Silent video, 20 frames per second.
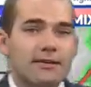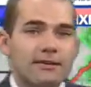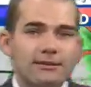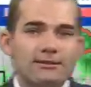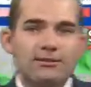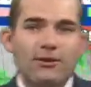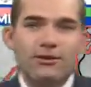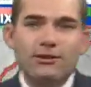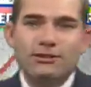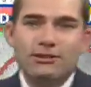
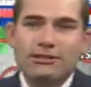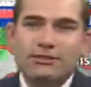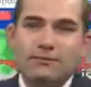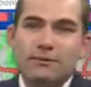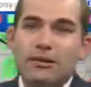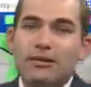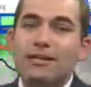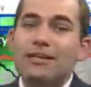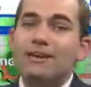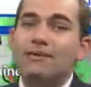start to see
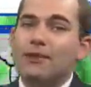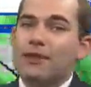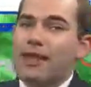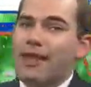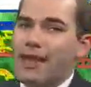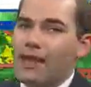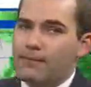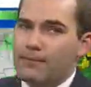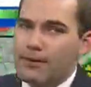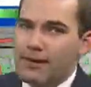some clearing
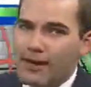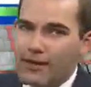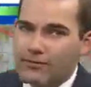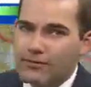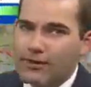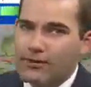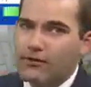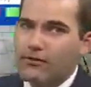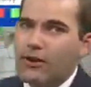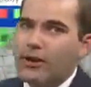happening out
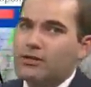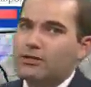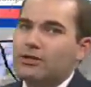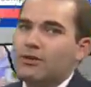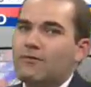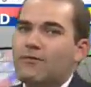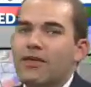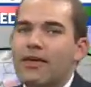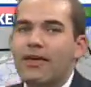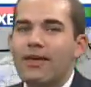that
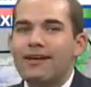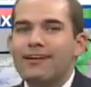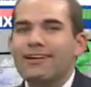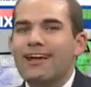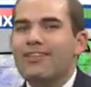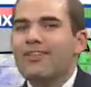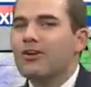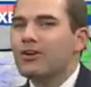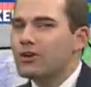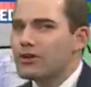direction.
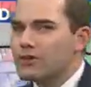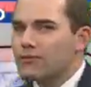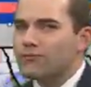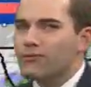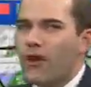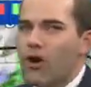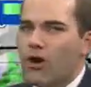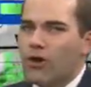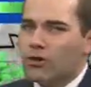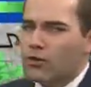Now looking to the
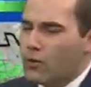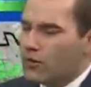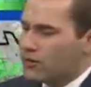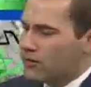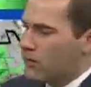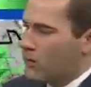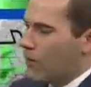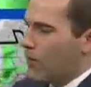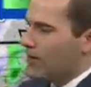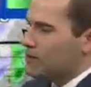far
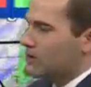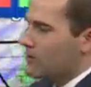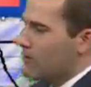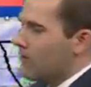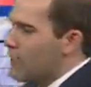north and west over